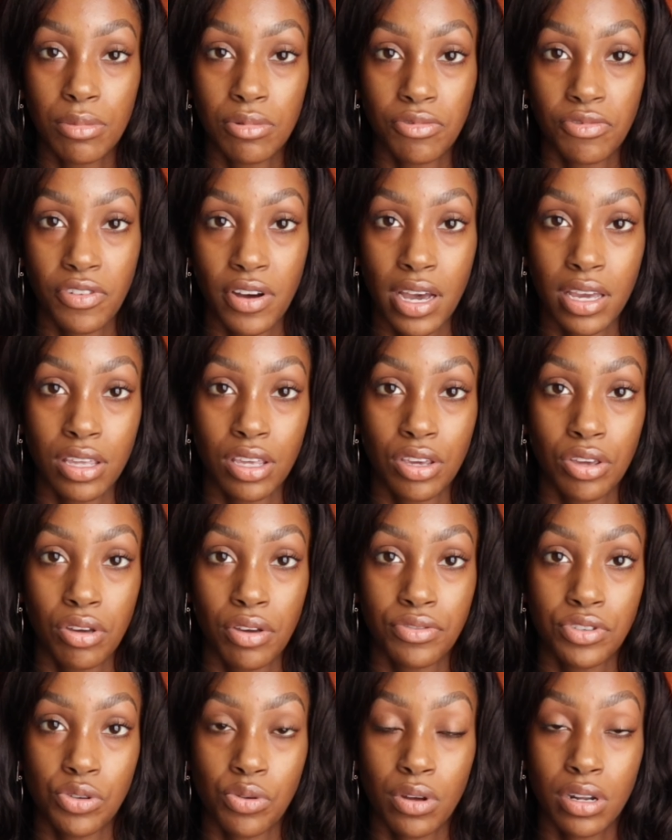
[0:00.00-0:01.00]
and find you.
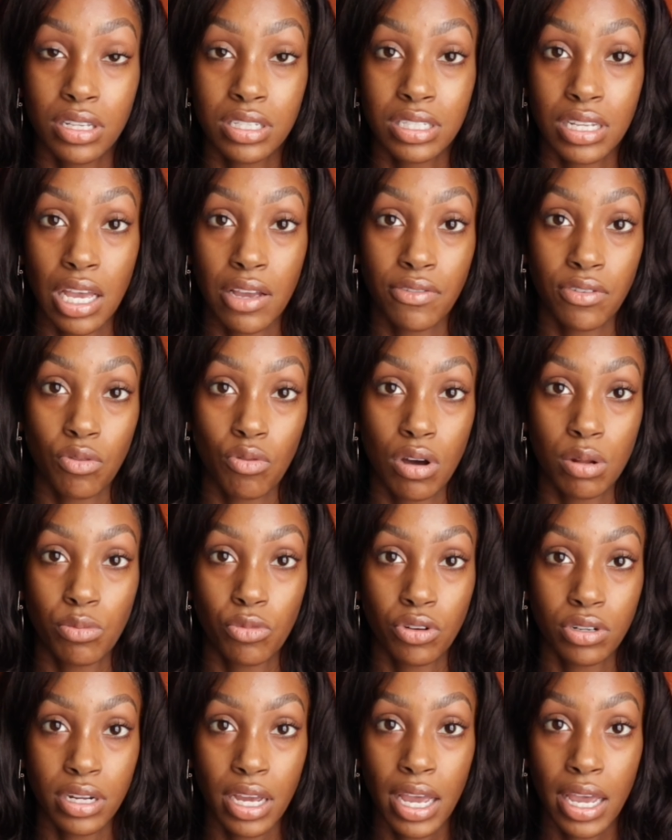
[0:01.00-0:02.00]
If you want to stay for one
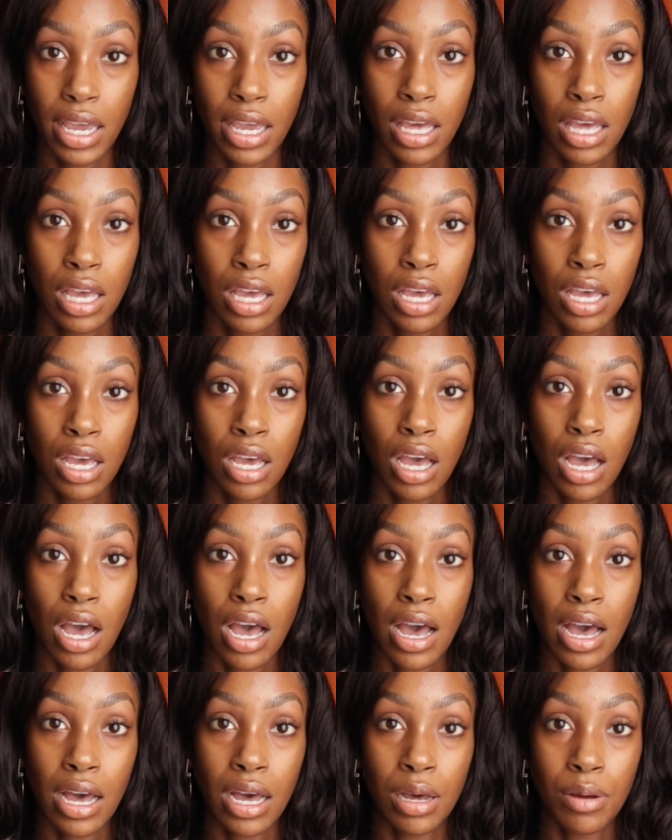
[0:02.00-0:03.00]
more day,
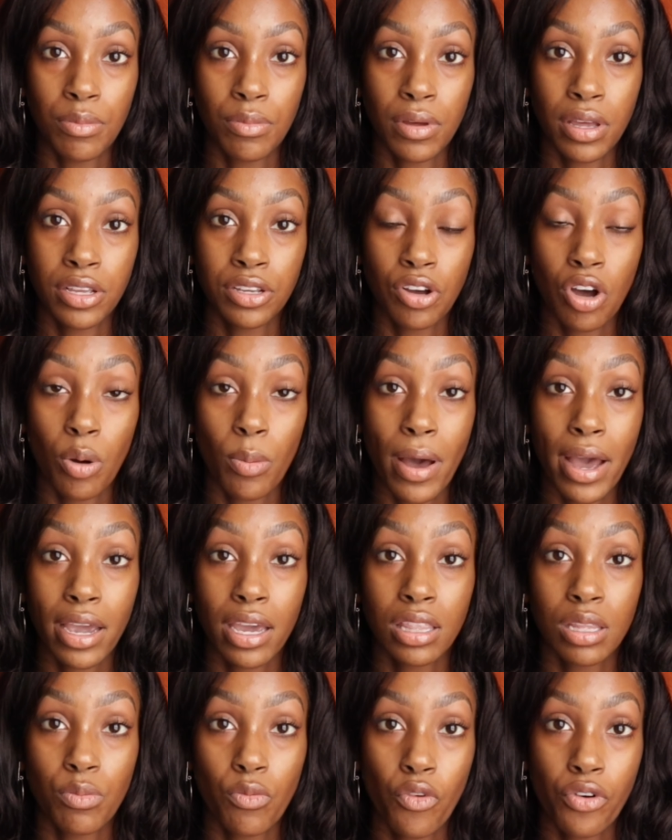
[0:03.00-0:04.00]
and you go back
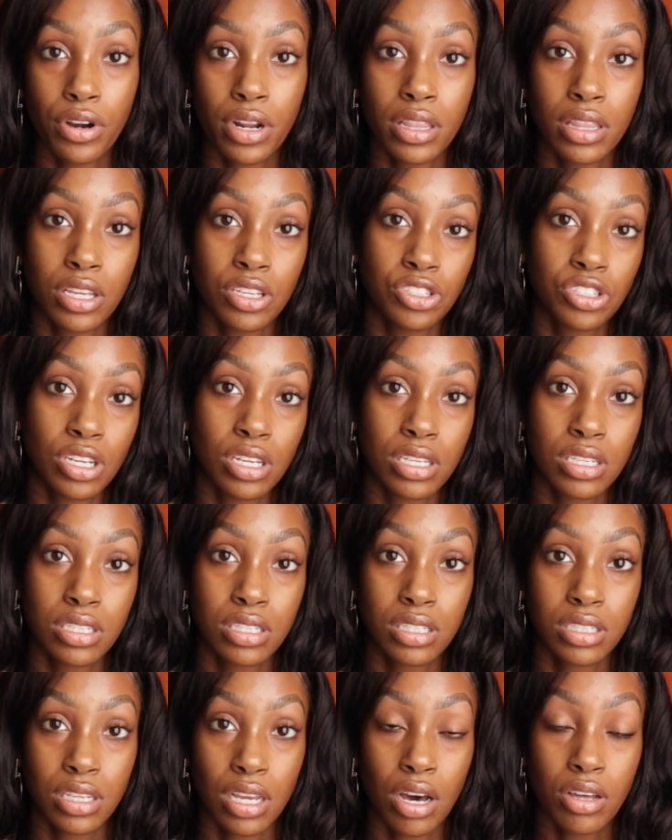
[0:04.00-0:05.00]
in the morning, then
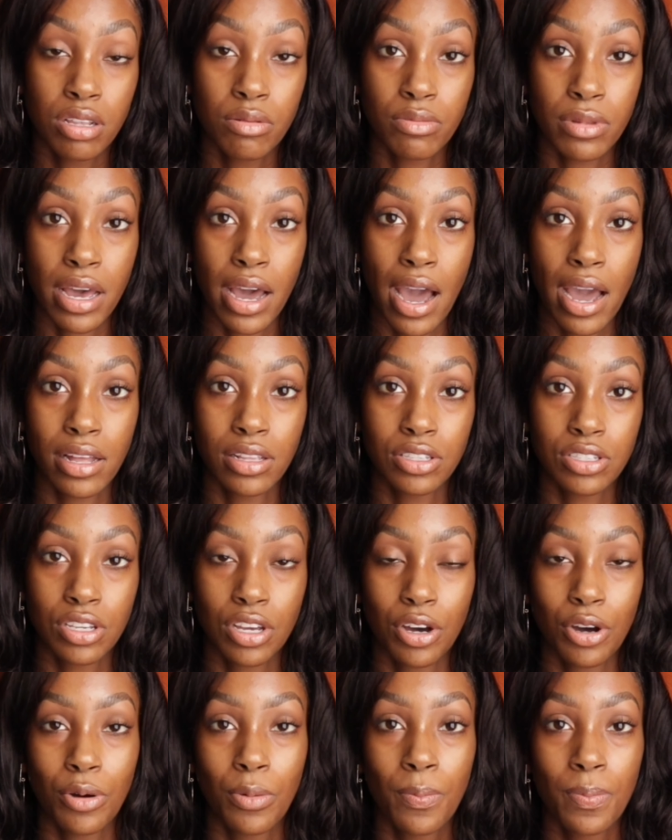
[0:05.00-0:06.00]
just tell them that. And
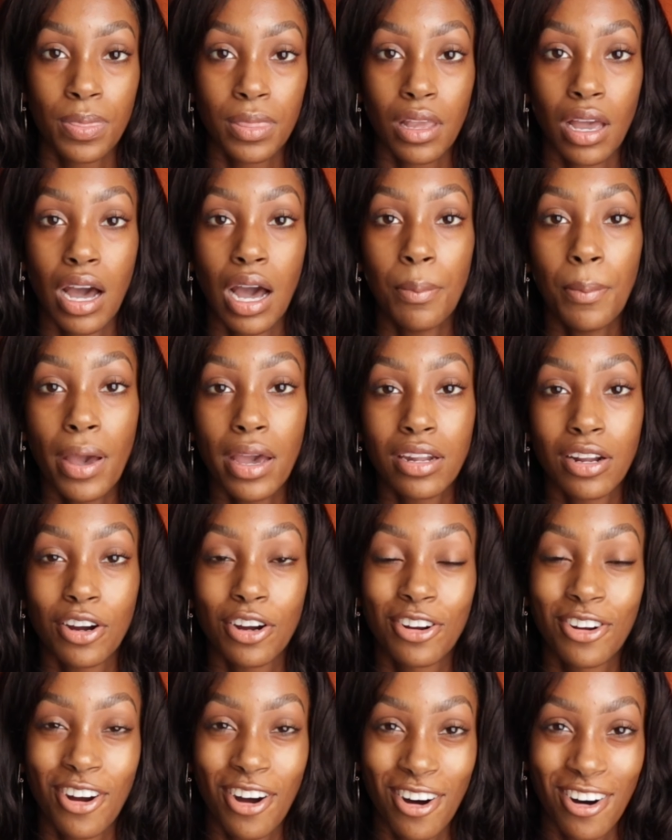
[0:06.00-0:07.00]
so I made
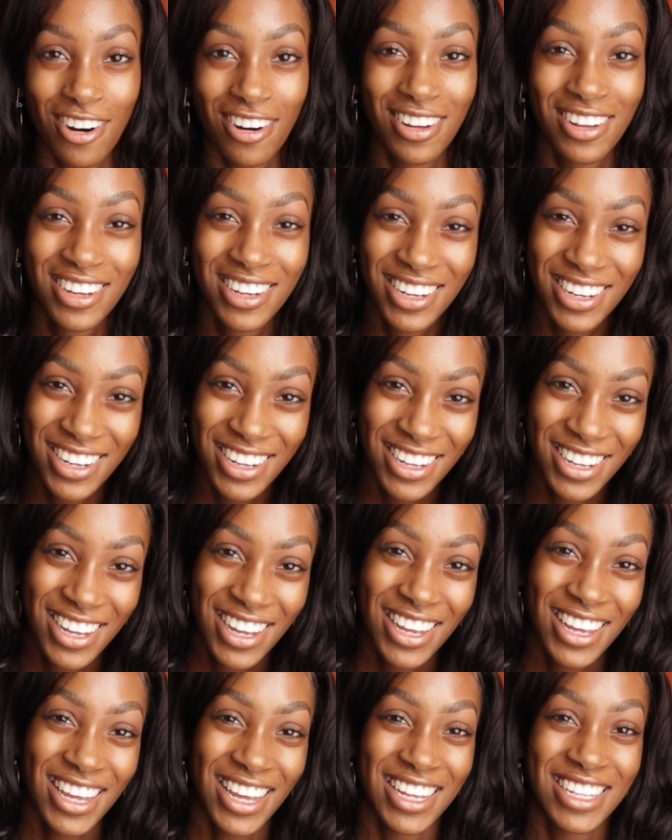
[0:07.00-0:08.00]
her call
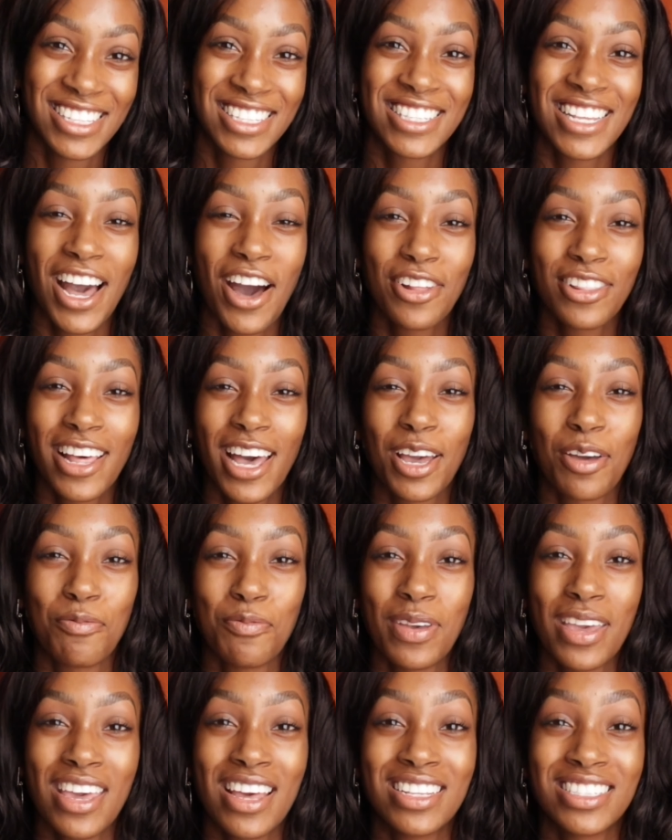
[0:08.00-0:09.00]
and sound like
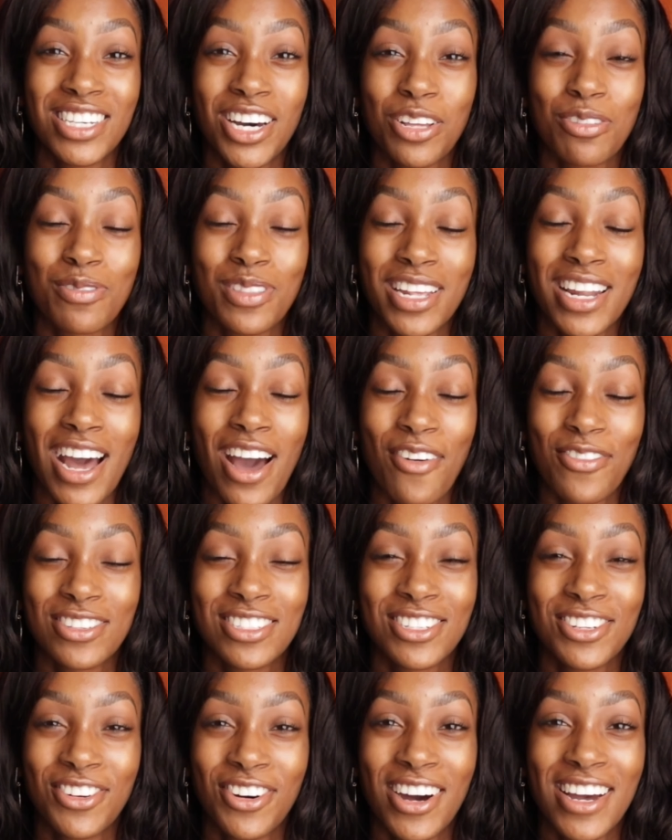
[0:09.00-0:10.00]
me and tell them that I
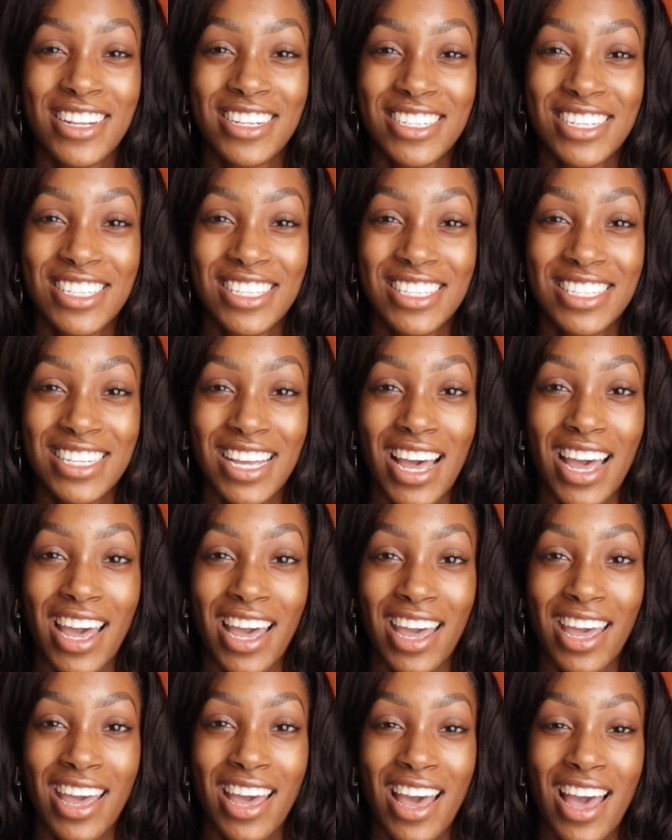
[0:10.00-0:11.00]
was going to
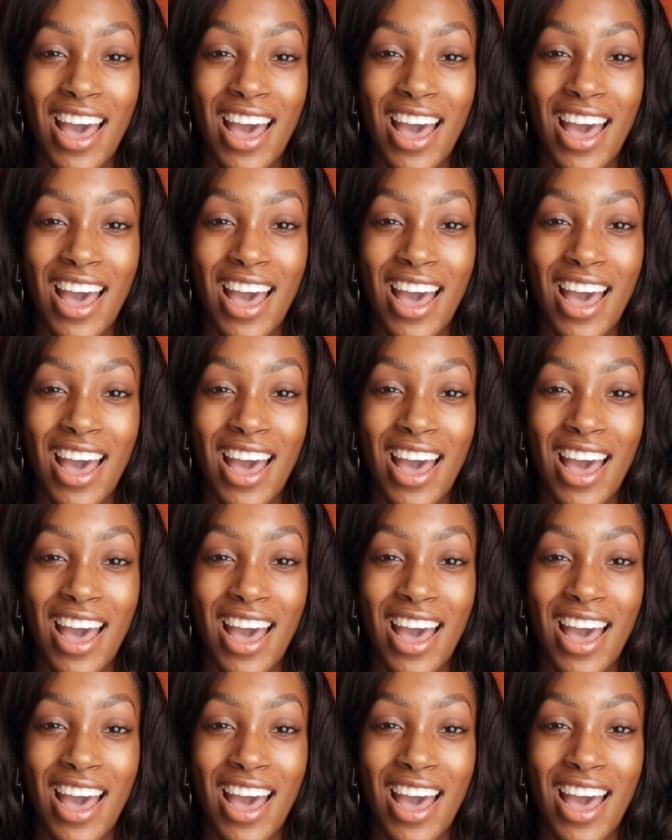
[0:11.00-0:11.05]
stay